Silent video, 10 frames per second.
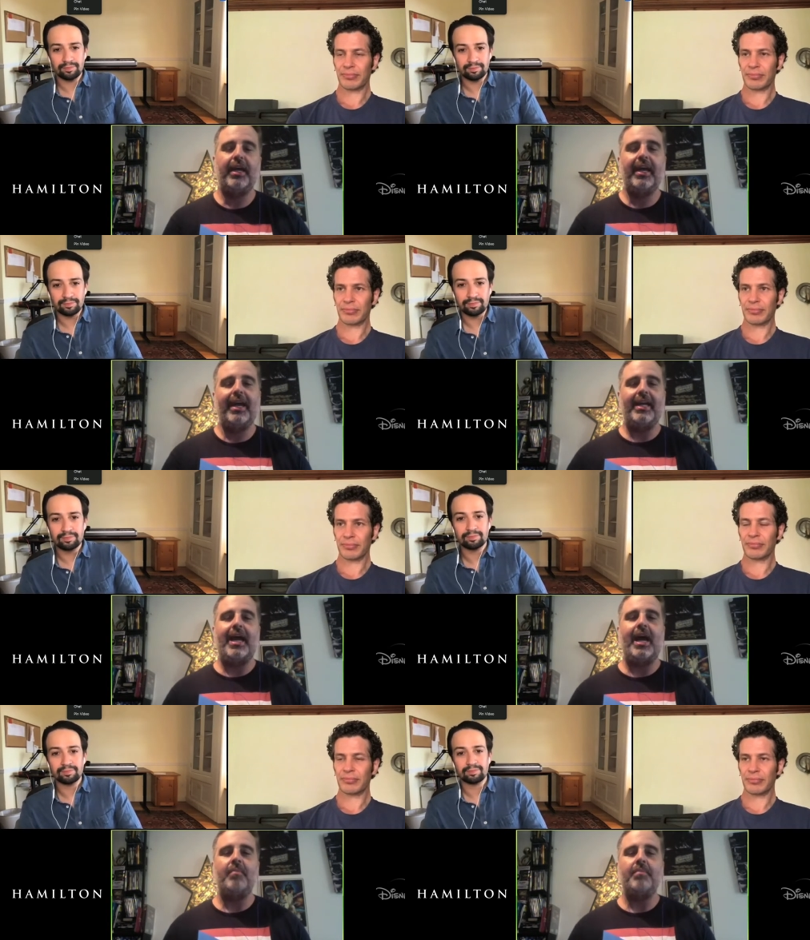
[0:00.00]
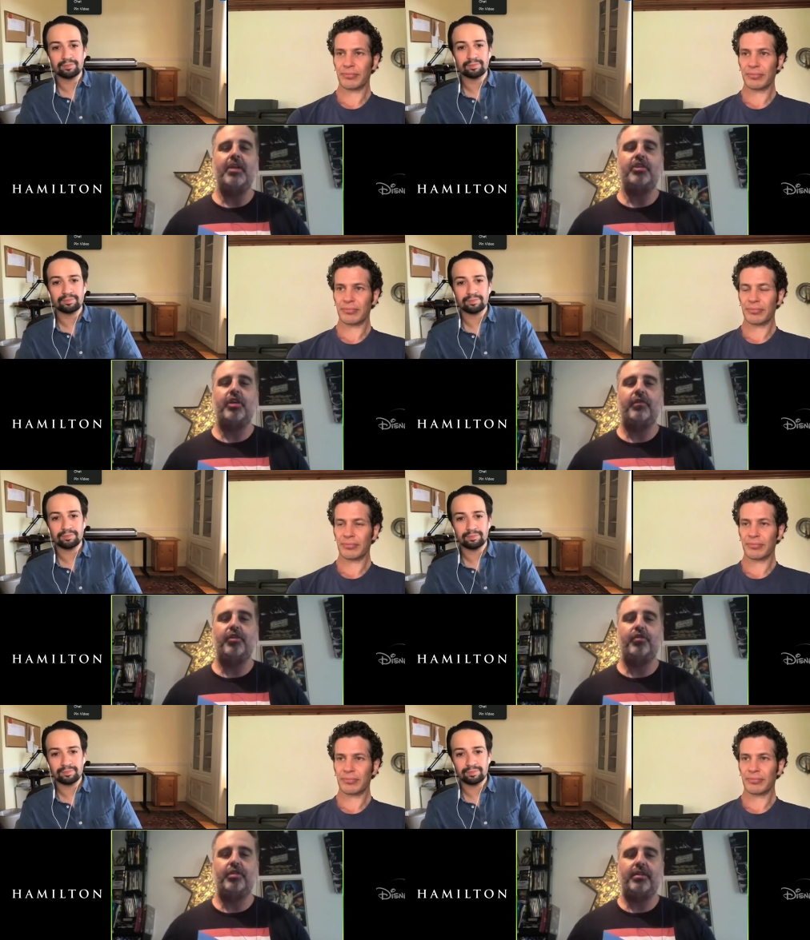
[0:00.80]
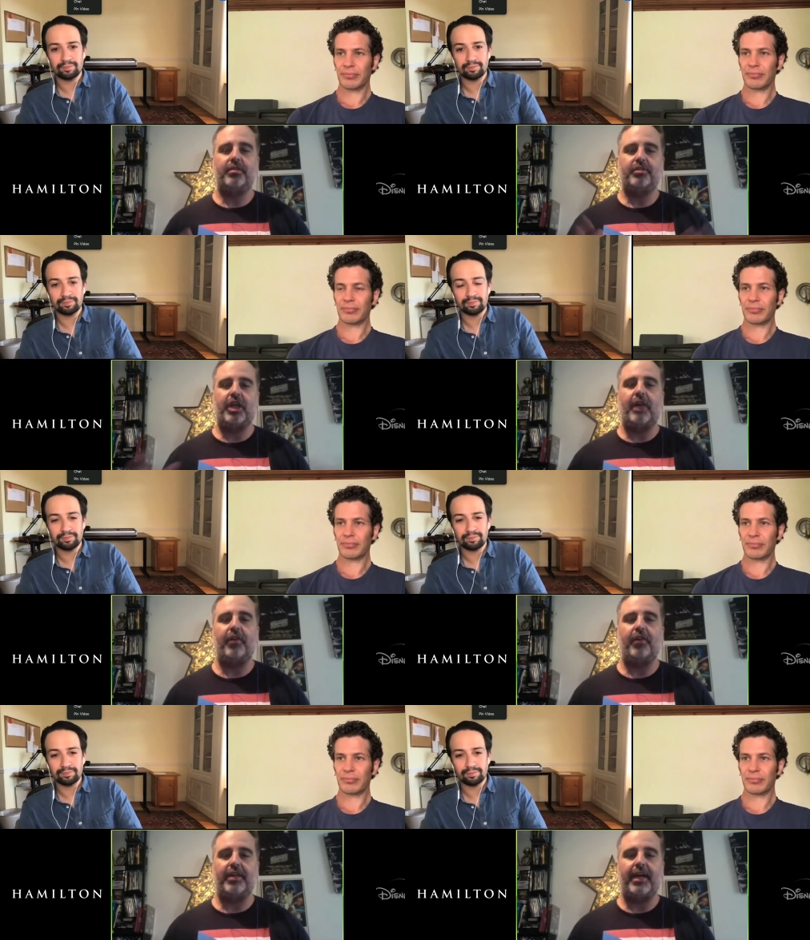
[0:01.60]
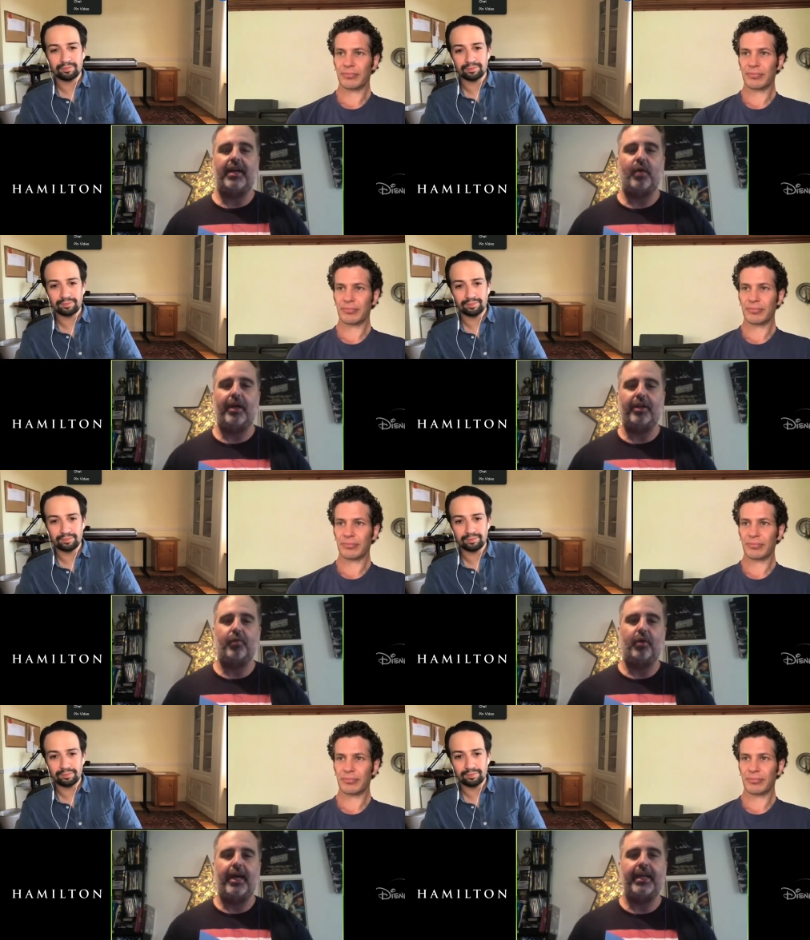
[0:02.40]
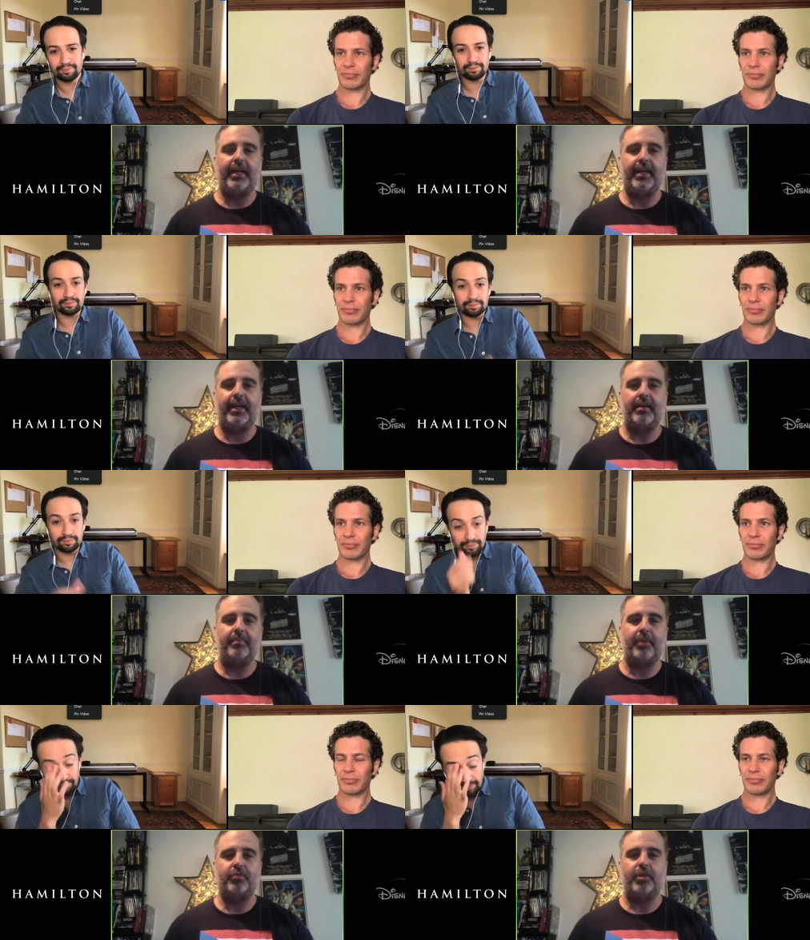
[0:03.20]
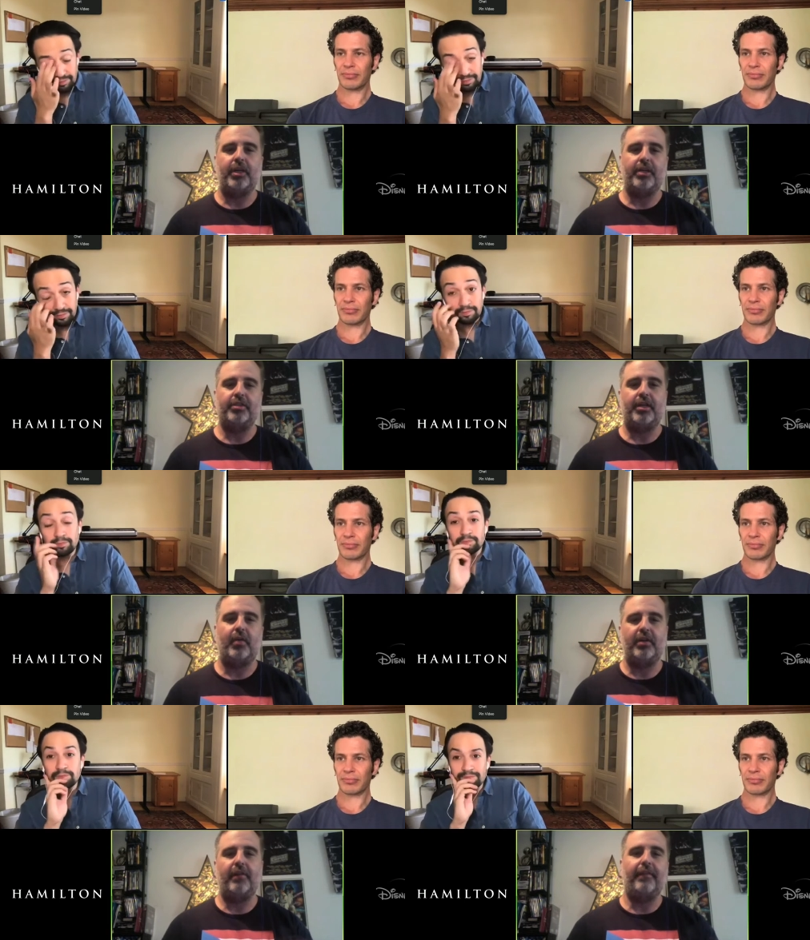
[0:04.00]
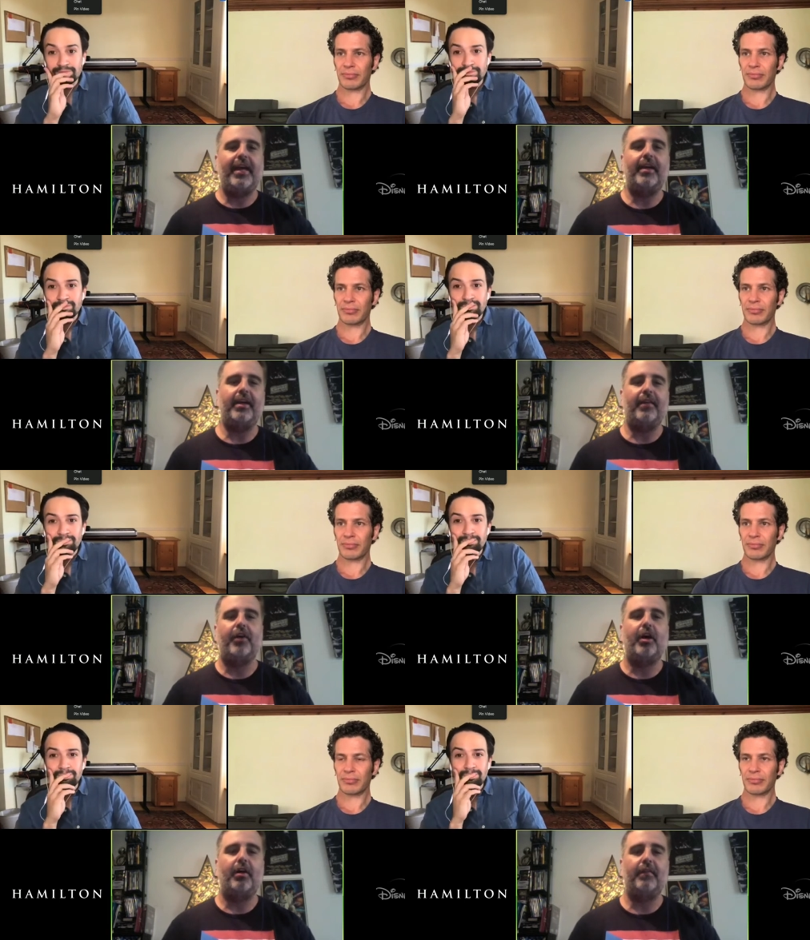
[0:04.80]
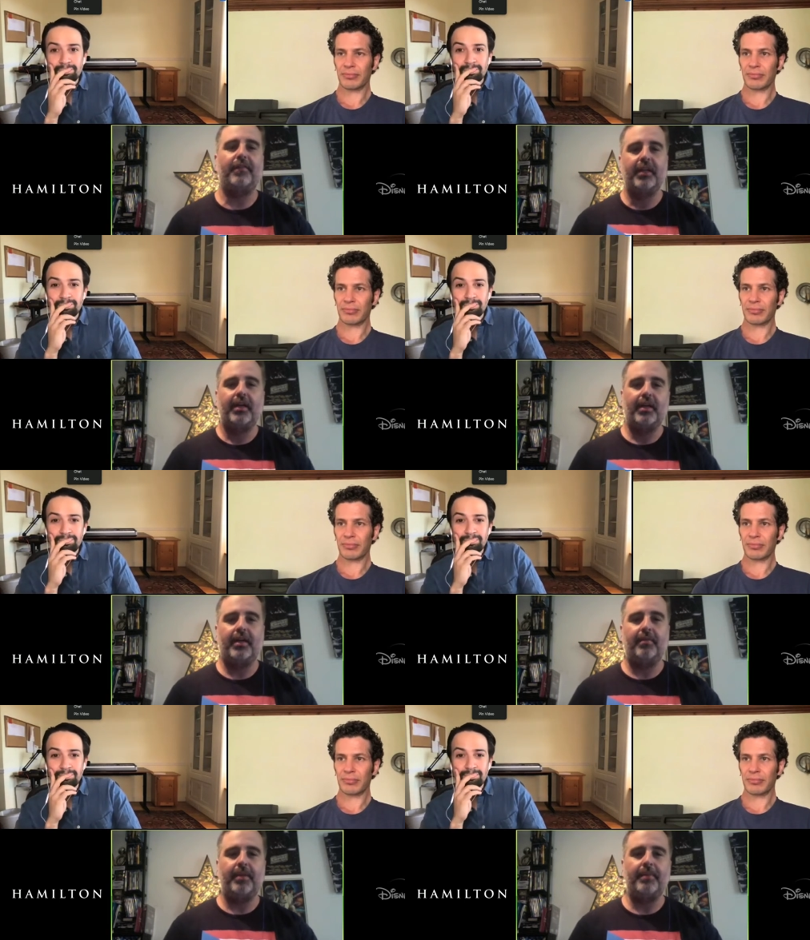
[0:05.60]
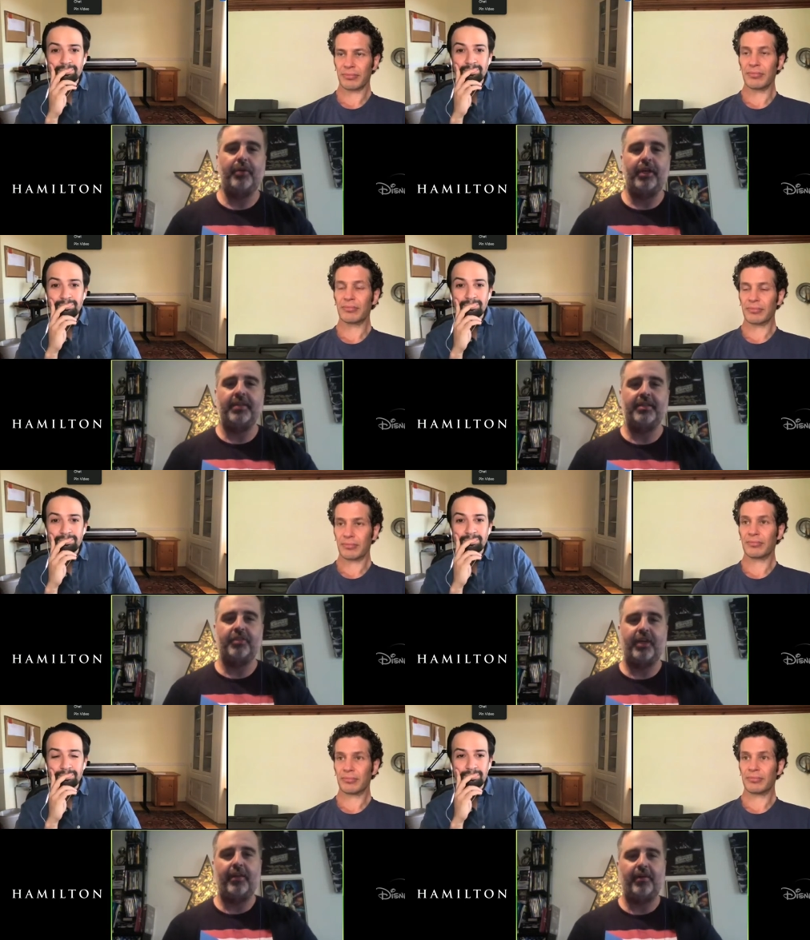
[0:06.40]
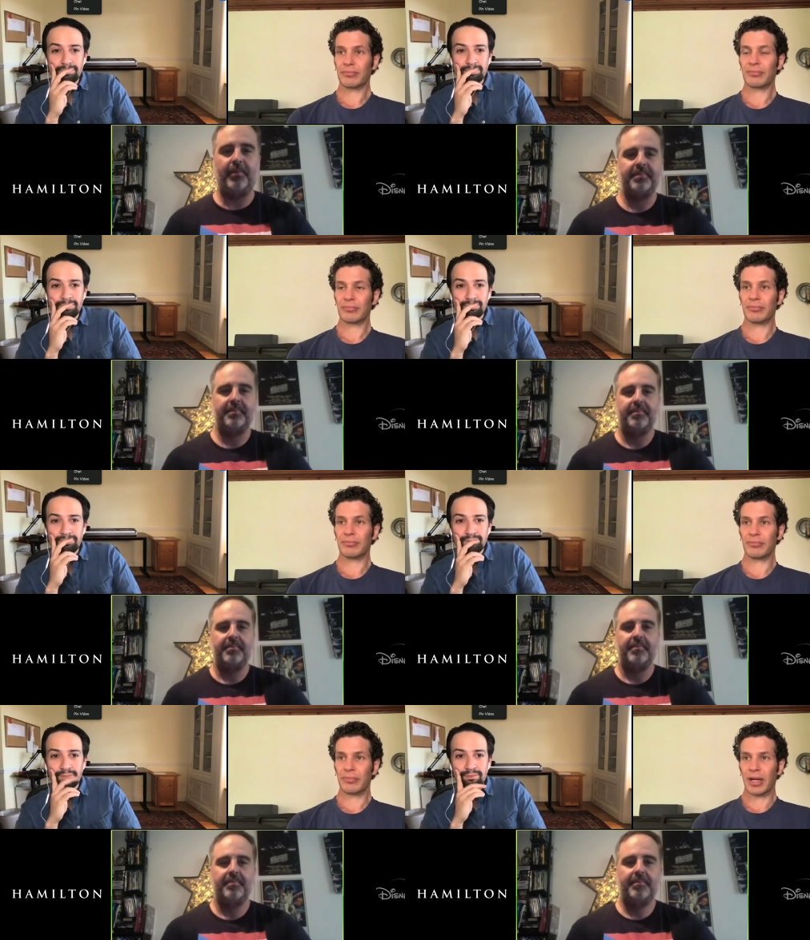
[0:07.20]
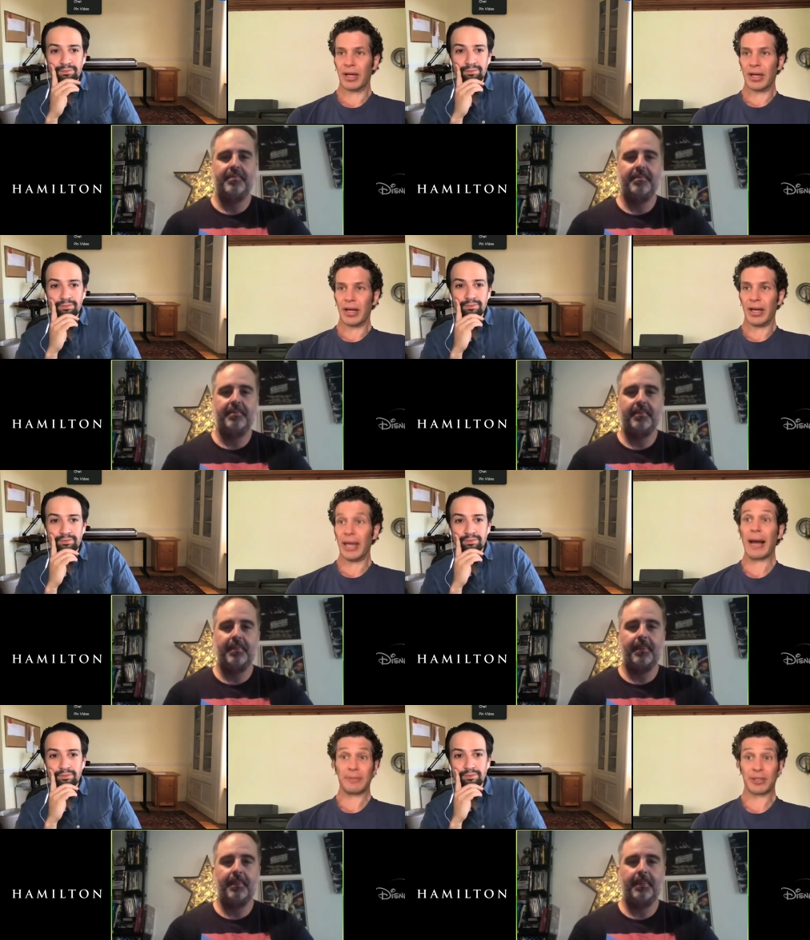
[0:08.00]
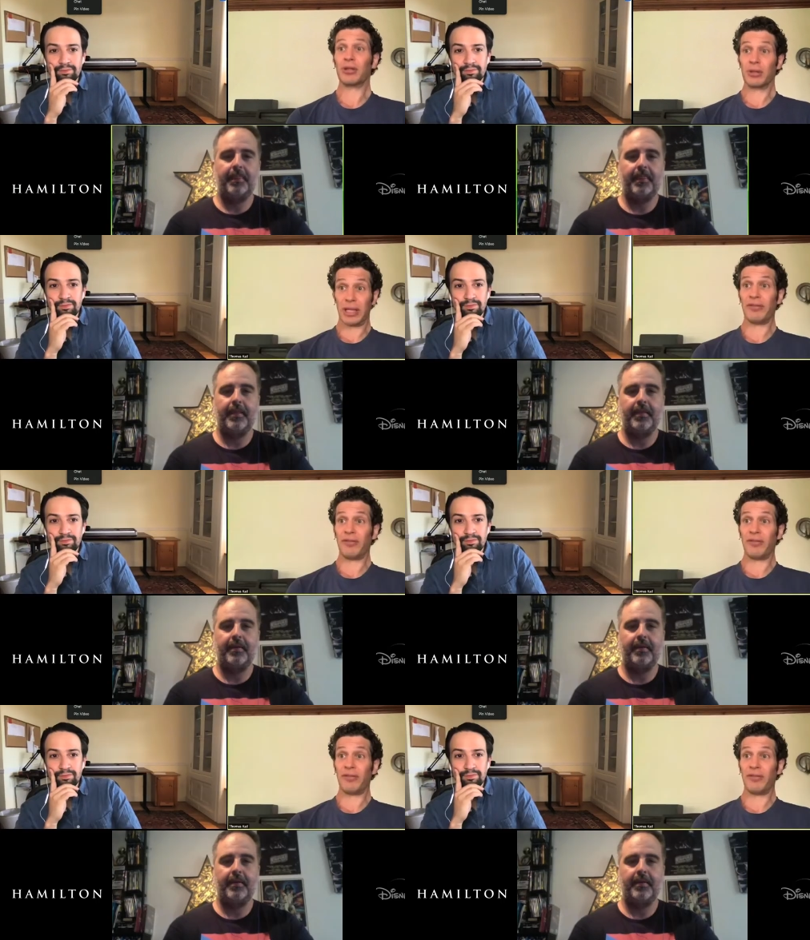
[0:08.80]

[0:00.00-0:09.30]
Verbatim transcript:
Speaker 1: and how much of you discovered that while you were editing it in post production. I wonder if that evolved um, in putting this together.
Speaker 2: It absolutely